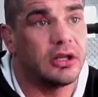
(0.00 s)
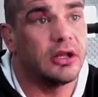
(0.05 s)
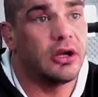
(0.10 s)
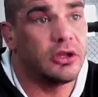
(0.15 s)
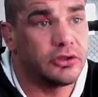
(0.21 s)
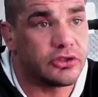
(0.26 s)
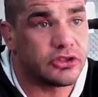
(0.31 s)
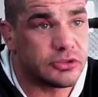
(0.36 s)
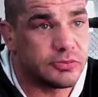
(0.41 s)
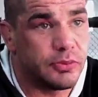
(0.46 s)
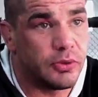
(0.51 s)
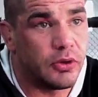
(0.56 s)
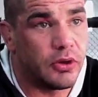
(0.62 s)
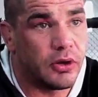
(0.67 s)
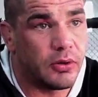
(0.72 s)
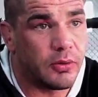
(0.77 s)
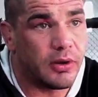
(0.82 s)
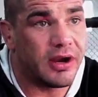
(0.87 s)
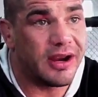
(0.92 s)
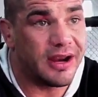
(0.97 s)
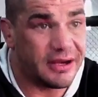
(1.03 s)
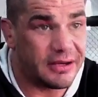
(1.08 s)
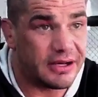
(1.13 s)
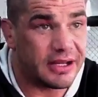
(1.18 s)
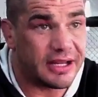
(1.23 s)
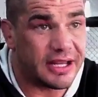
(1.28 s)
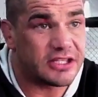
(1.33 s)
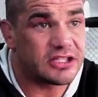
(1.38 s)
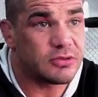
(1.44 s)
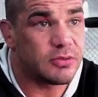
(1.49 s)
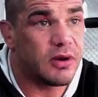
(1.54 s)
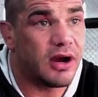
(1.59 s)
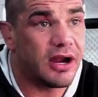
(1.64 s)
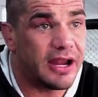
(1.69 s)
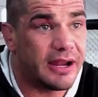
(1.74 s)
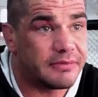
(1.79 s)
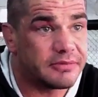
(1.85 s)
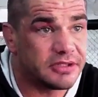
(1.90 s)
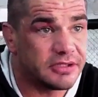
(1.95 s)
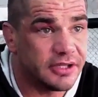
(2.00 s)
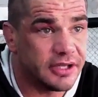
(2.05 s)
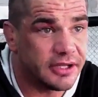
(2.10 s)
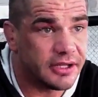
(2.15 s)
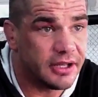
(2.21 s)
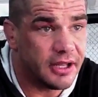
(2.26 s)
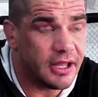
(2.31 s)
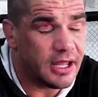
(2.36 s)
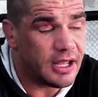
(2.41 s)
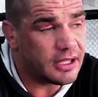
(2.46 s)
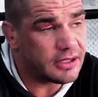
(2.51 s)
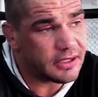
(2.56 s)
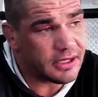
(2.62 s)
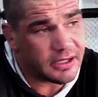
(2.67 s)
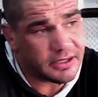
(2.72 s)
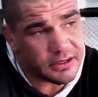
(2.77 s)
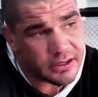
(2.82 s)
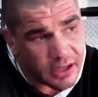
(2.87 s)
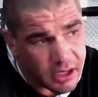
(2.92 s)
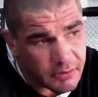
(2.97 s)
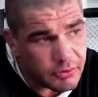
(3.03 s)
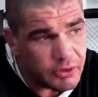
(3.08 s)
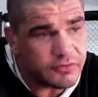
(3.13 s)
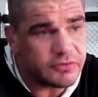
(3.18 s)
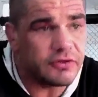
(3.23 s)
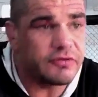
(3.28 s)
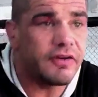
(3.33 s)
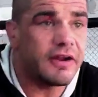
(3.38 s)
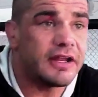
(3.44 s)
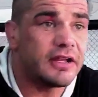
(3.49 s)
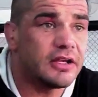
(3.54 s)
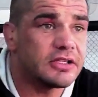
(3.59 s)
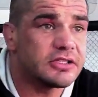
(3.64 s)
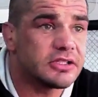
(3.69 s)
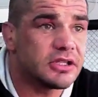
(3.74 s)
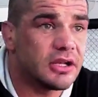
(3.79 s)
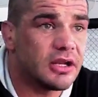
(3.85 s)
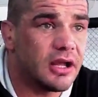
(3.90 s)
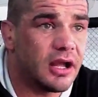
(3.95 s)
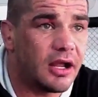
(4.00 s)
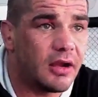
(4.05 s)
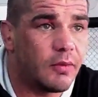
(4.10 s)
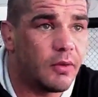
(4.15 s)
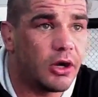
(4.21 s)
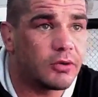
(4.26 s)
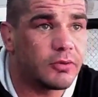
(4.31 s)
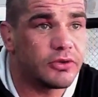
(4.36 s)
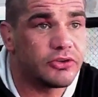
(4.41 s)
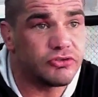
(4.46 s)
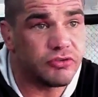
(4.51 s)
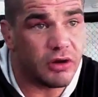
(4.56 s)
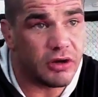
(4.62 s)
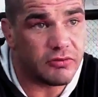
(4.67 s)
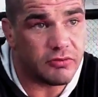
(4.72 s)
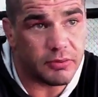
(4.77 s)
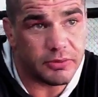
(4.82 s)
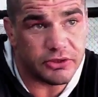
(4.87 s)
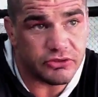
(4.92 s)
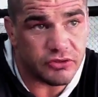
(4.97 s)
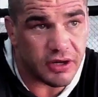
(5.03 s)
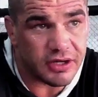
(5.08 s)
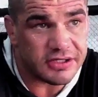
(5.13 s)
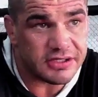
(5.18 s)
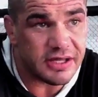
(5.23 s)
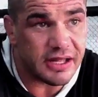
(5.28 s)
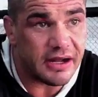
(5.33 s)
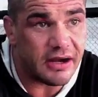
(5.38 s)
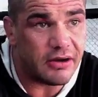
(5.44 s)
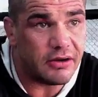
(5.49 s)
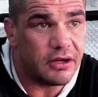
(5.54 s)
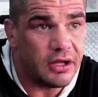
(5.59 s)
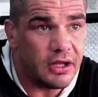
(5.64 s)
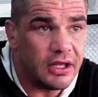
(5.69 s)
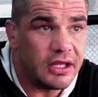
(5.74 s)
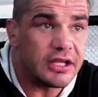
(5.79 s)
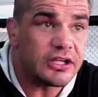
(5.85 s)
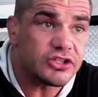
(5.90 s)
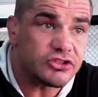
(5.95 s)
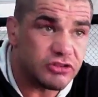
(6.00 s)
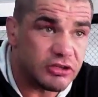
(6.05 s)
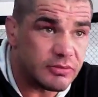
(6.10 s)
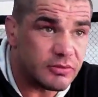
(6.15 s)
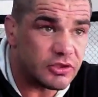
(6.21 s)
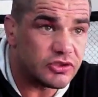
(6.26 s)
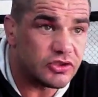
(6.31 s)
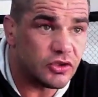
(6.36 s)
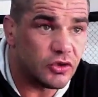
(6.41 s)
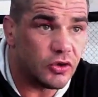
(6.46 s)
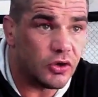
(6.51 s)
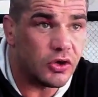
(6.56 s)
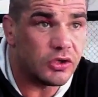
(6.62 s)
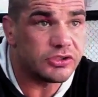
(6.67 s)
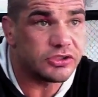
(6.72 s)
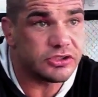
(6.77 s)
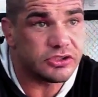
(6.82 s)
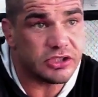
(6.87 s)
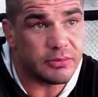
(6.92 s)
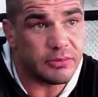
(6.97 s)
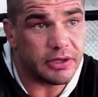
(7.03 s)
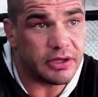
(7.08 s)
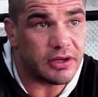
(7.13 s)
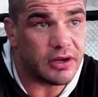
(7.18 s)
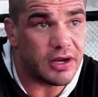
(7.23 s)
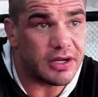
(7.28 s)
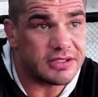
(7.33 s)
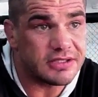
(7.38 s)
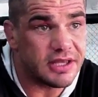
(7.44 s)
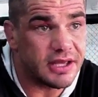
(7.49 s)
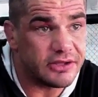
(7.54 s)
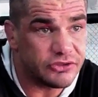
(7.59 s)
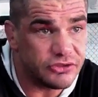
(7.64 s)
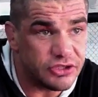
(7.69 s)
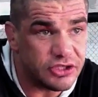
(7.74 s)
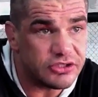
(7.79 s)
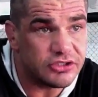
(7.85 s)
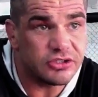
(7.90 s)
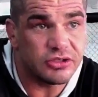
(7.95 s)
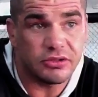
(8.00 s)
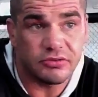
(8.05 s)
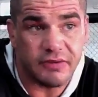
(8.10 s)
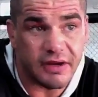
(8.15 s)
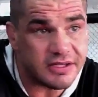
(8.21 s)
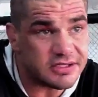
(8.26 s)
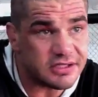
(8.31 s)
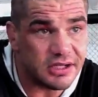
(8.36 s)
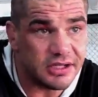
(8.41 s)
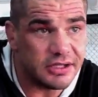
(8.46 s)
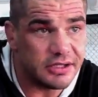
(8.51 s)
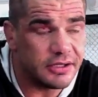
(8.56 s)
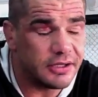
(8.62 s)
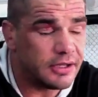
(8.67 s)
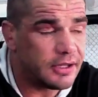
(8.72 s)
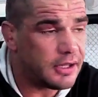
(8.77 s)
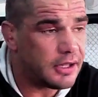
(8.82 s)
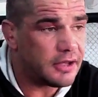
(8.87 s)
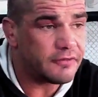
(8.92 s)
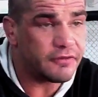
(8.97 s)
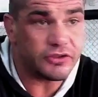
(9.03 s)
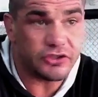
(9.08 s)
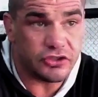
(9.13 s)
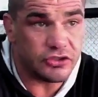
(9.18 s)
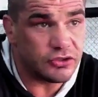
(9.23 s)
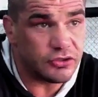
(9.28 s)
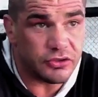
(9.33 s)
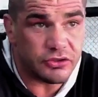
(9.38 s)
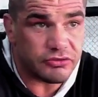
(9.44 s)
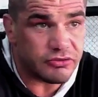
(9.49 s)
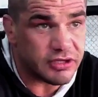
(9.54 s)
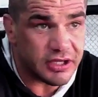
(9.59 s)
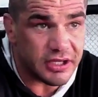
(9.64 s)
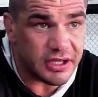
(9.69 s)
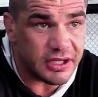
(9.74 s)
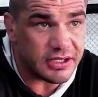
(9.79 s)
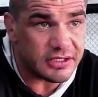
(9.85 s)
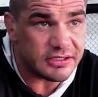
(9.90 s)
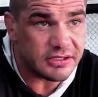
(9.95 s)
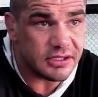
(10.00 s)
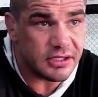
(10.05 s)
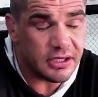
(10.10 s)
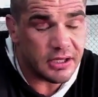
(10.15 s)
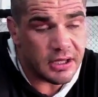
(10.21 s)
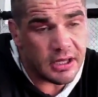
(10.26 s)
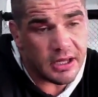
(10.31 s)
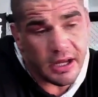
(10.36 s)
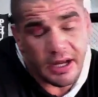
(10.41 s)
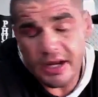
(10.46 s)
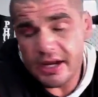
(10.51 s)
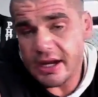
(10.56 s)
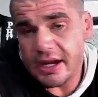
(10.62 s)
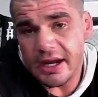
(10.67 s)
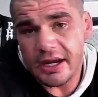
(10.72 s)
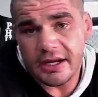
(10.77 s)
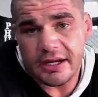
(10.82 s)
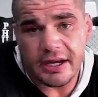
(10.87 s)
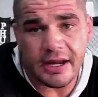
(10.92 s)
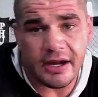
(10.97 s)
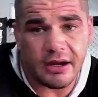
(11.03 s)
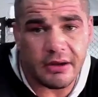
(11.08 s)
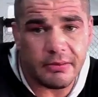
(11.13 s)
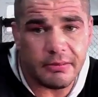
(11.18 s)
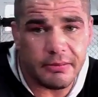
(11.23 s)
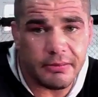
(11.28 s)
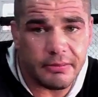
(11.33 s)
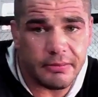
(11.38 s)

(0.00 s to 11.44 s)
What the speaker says: learn the sport, and get to where I am today. Then, you know, I moved to Vegas and I worked with Robert Drysdale, Extreme Couture, and some of the guys there, Jiu-Jitsu and wrestling, for 2-3 years. And now